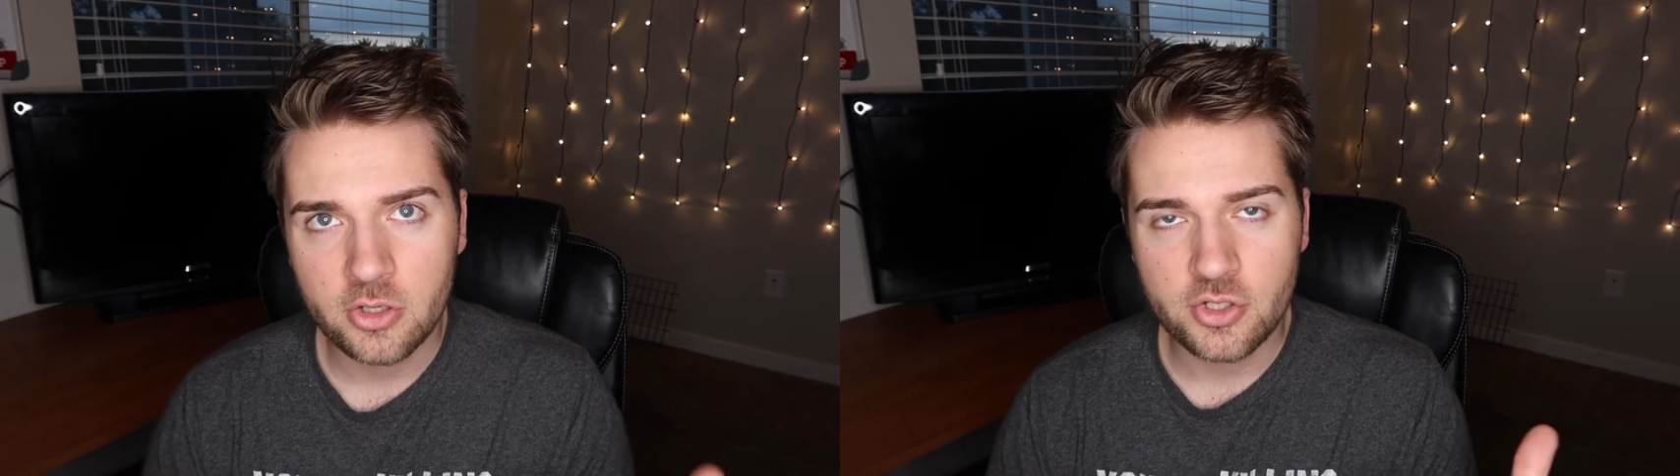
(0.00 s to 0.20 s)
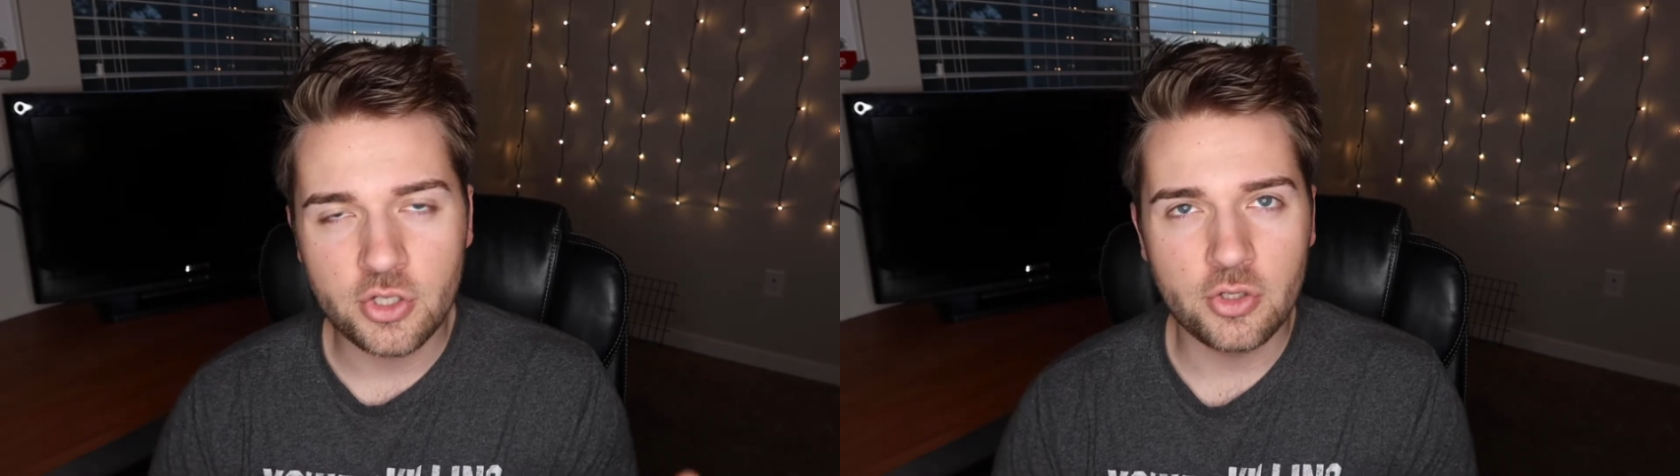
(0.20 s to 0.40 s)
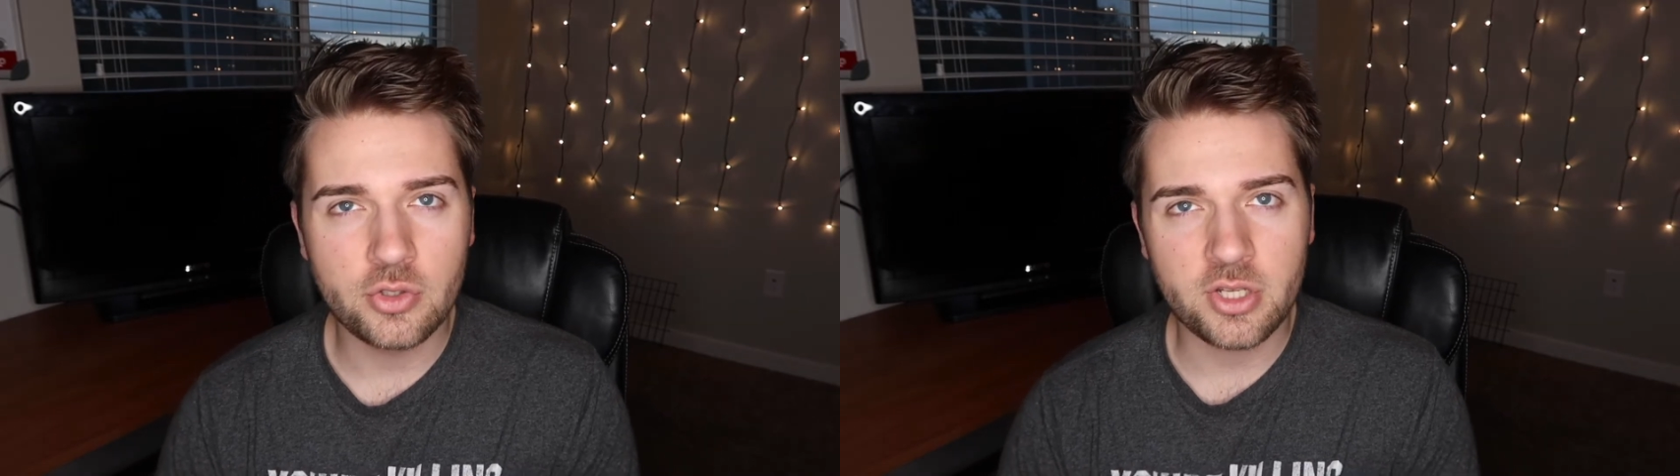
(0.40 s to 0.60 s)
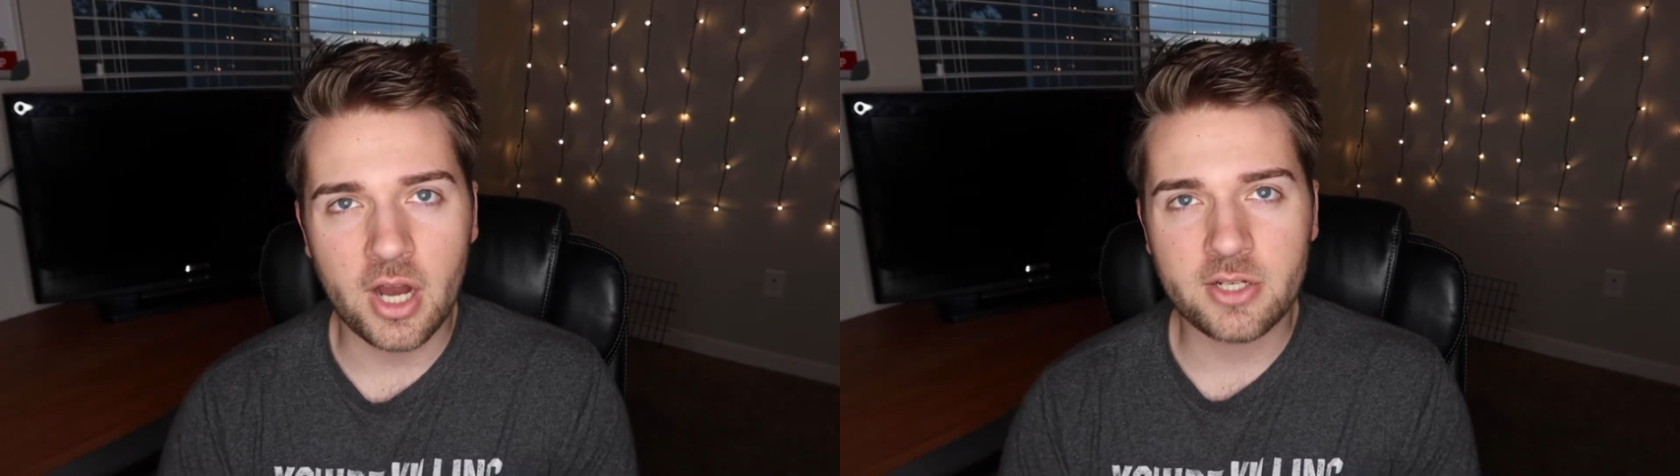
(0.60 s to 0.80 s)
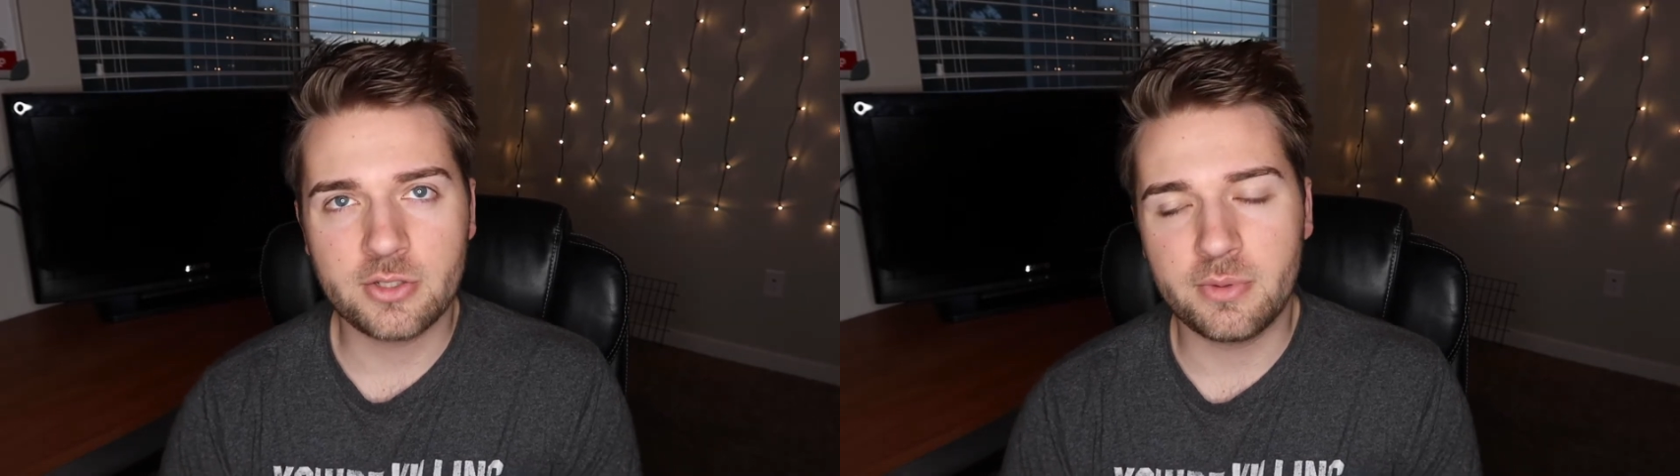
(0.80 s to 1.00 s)
to
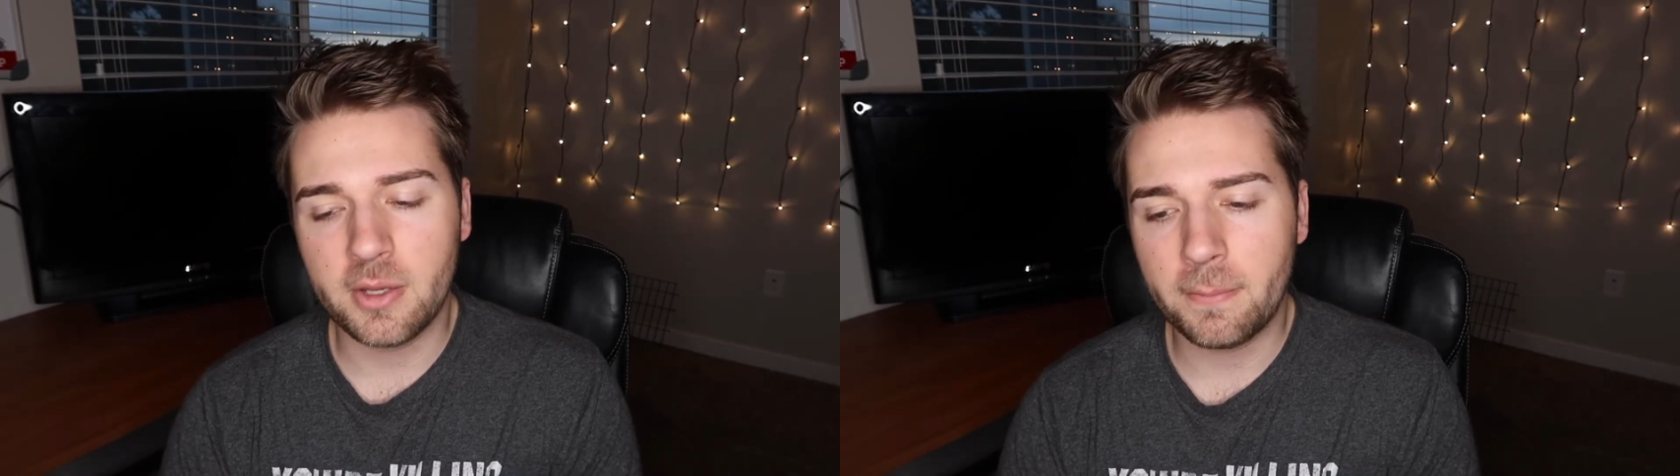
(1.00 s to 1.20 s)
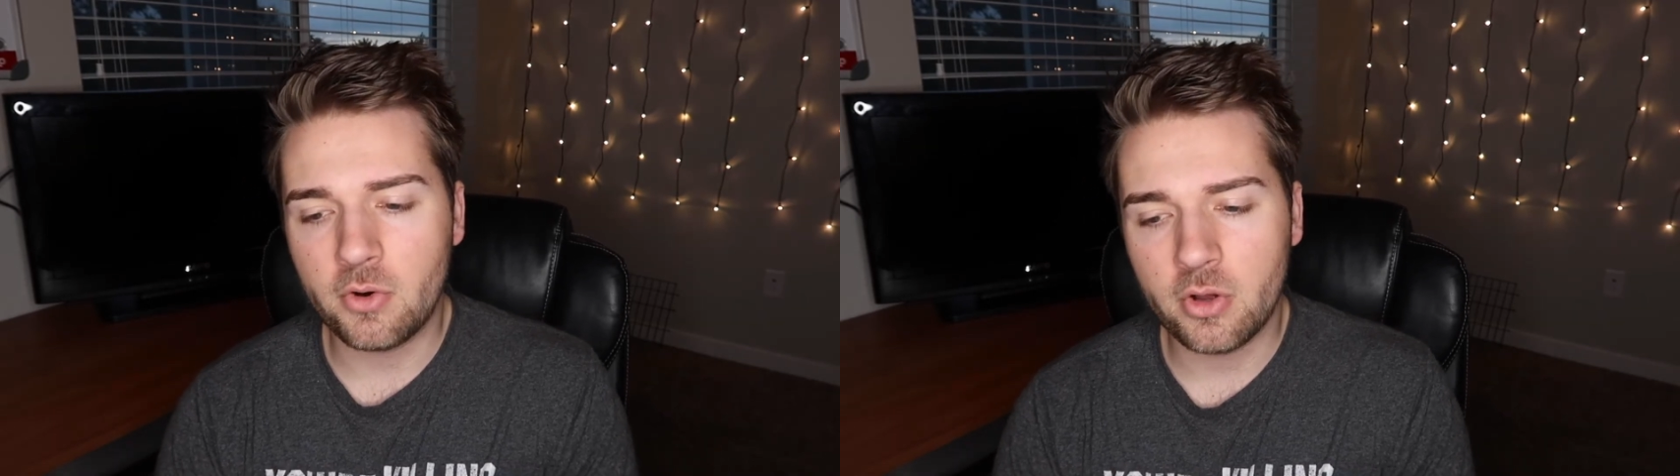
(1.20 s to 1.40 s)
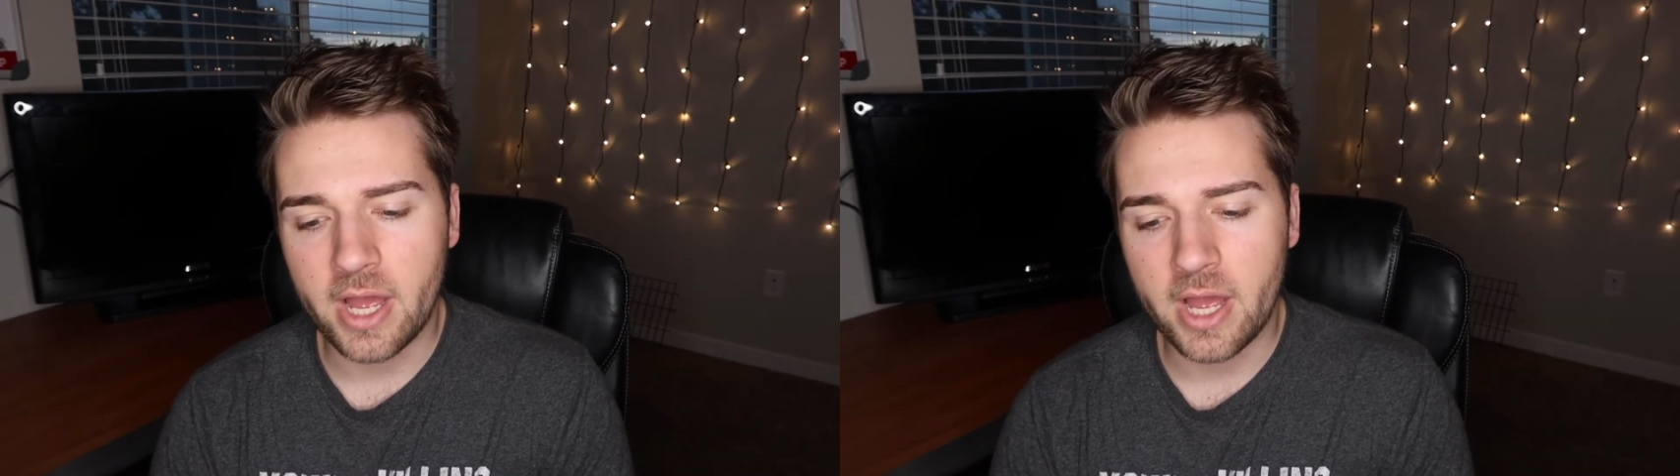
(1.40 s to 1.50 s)
talk to people